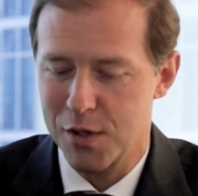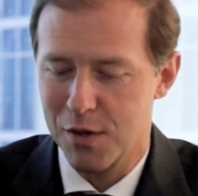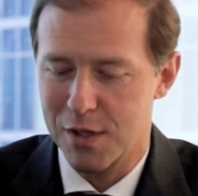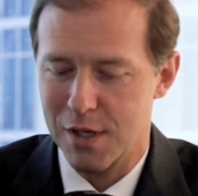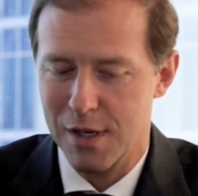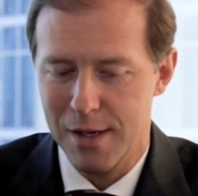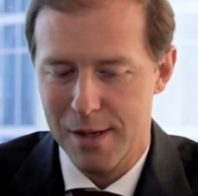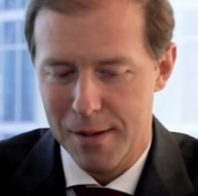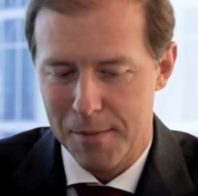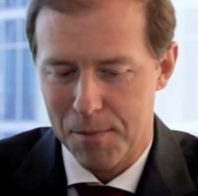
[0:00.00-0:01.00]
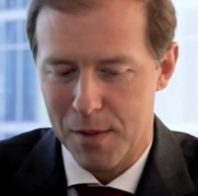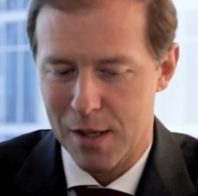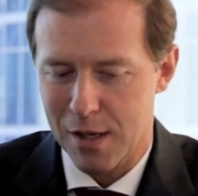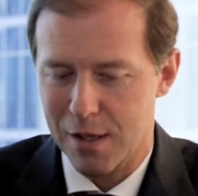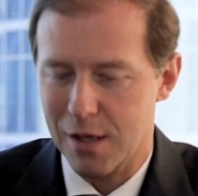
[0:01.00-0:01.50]
means are
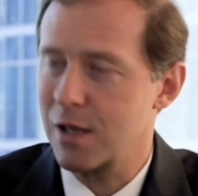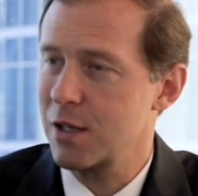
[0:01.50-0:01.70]
for